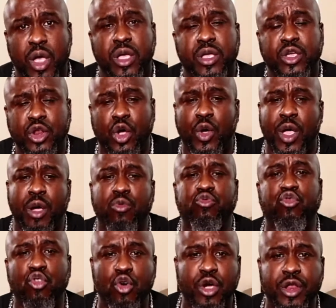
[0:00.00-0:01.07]
Help
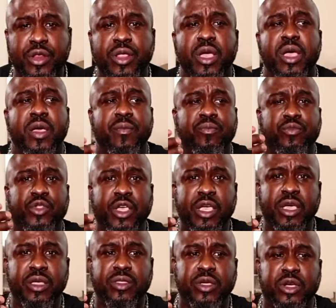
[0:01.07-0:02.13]
growing
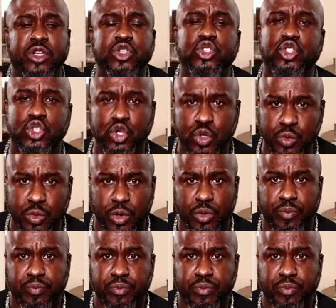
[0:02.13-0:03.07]
the consumer.